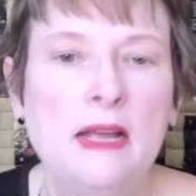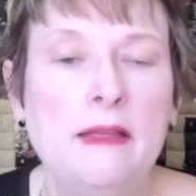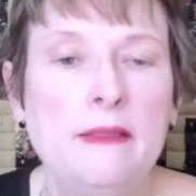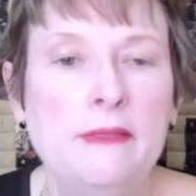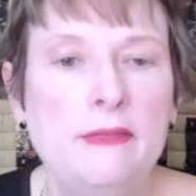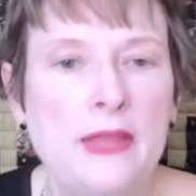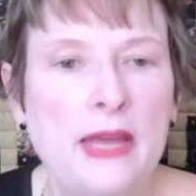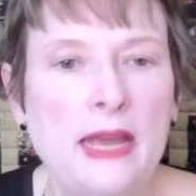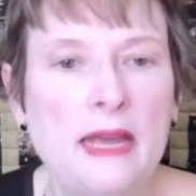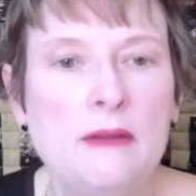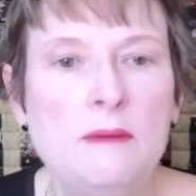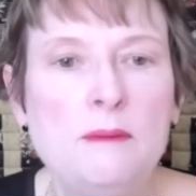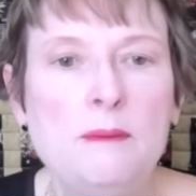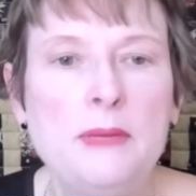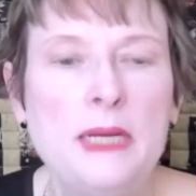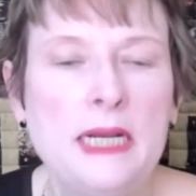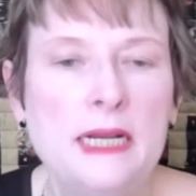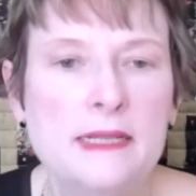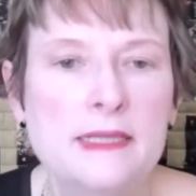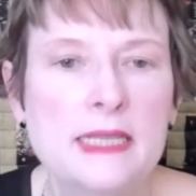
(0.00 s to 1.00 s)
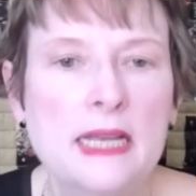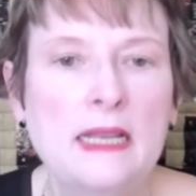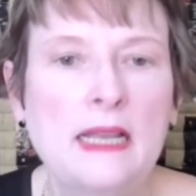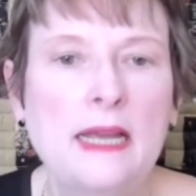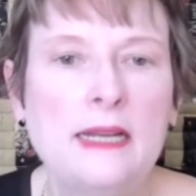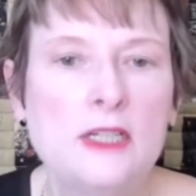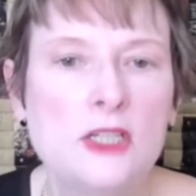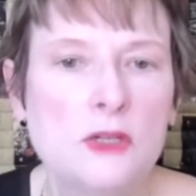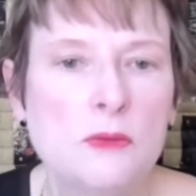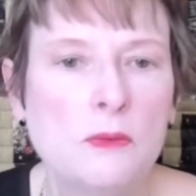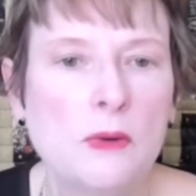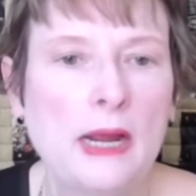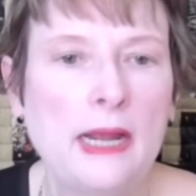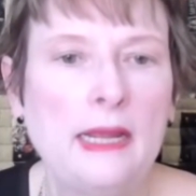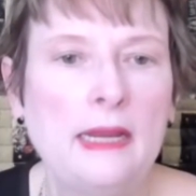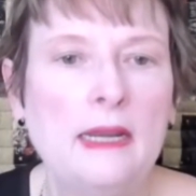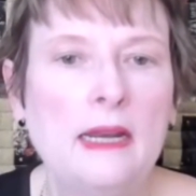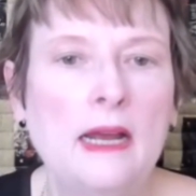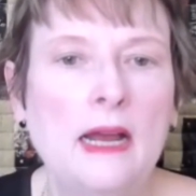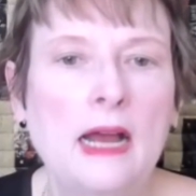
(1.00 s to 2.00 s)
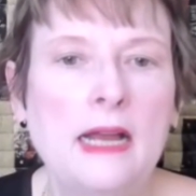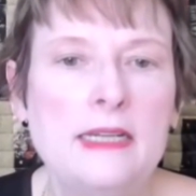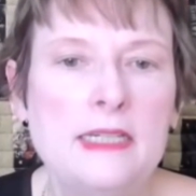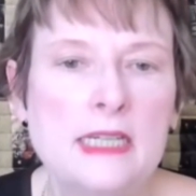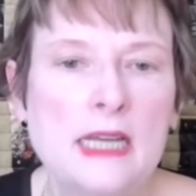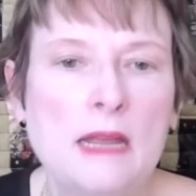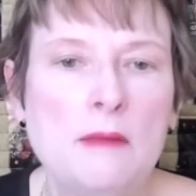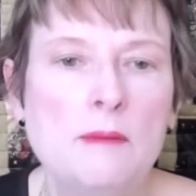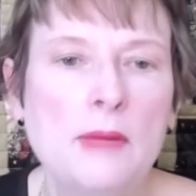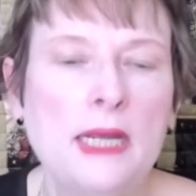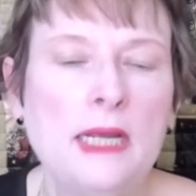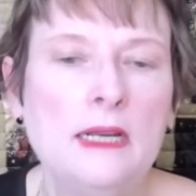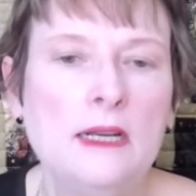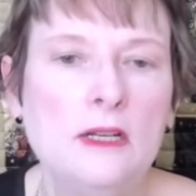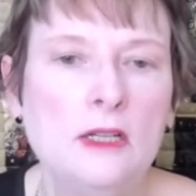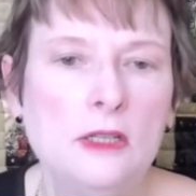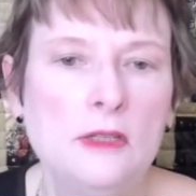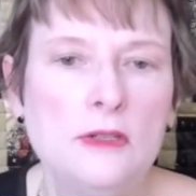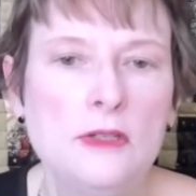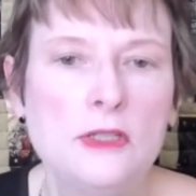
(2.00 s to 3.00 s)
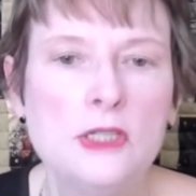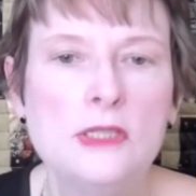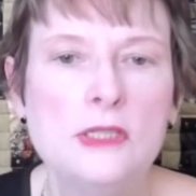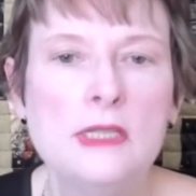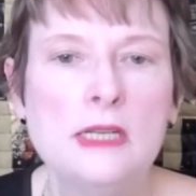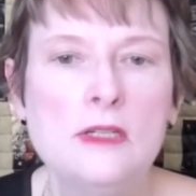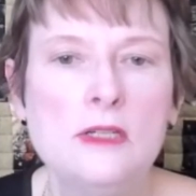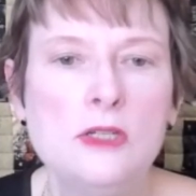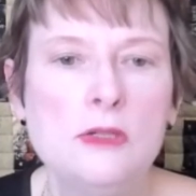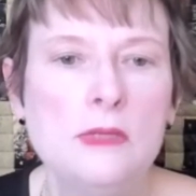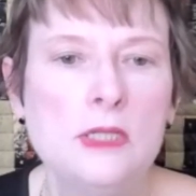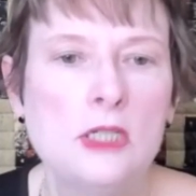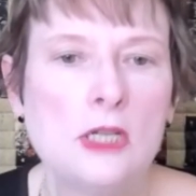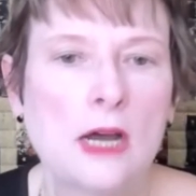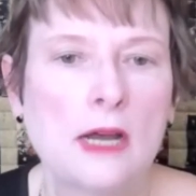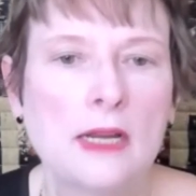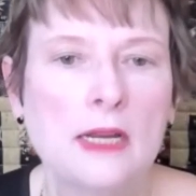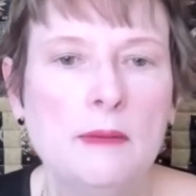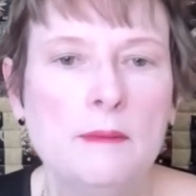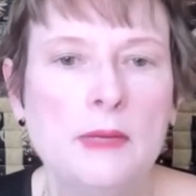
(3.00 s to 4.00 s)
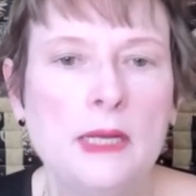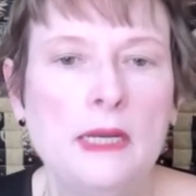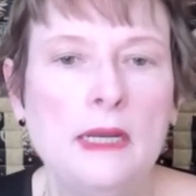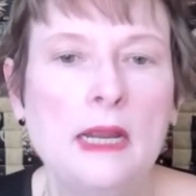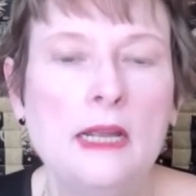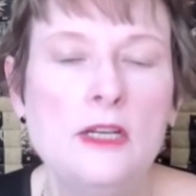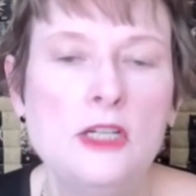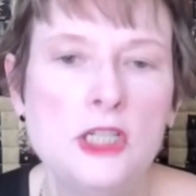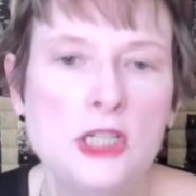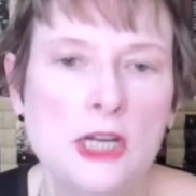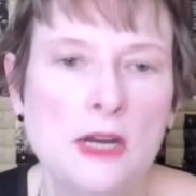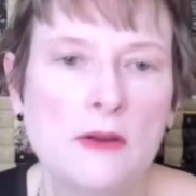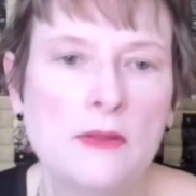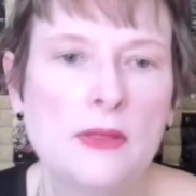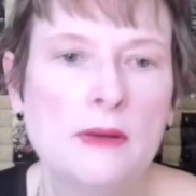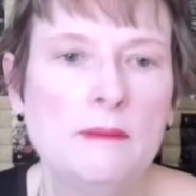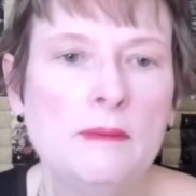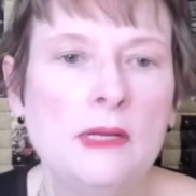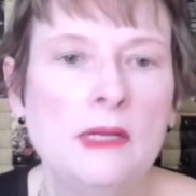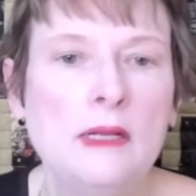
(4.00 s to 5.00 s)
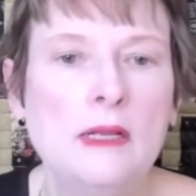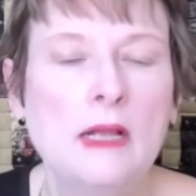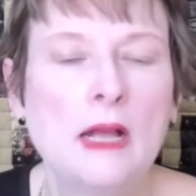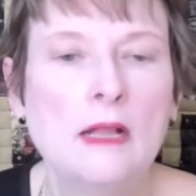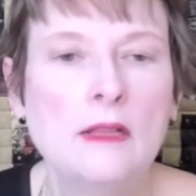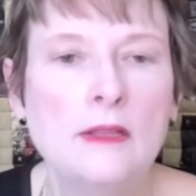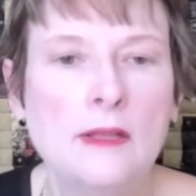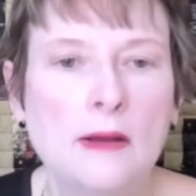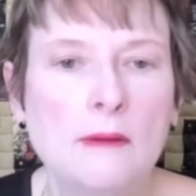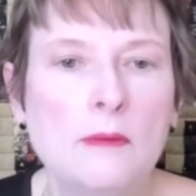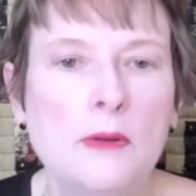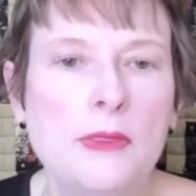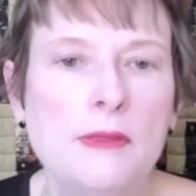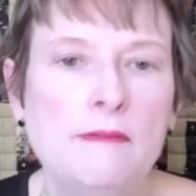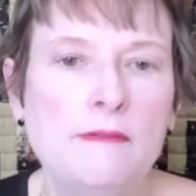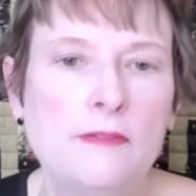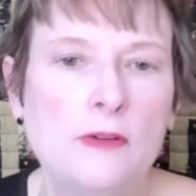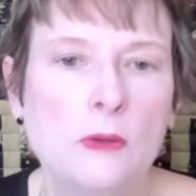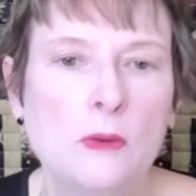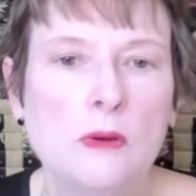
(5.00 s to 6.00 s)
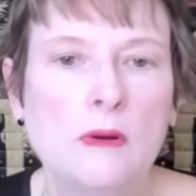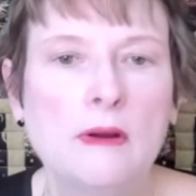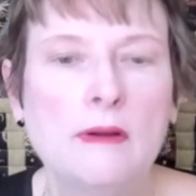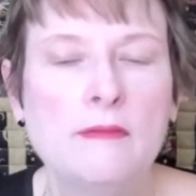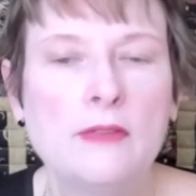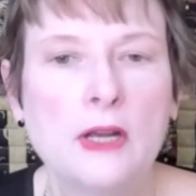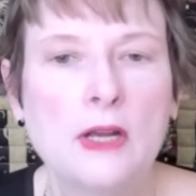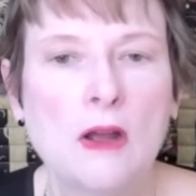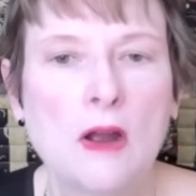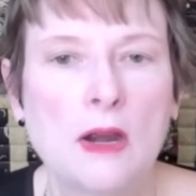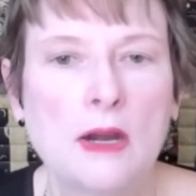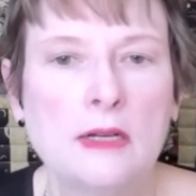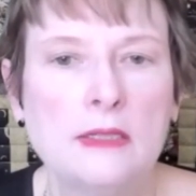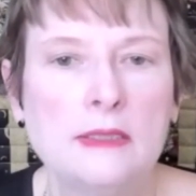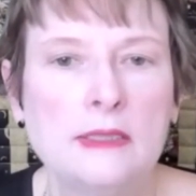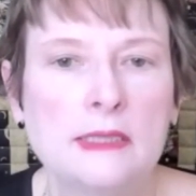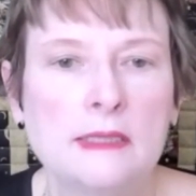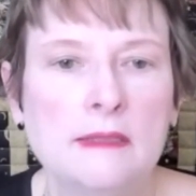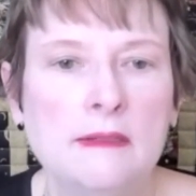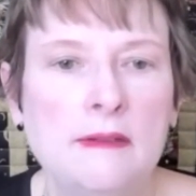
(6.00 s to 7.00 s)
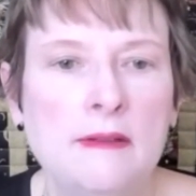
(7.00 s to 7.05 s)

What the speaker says: Then, because I like to write, I type my conclusions into a document and share them, along with a photo of the cards.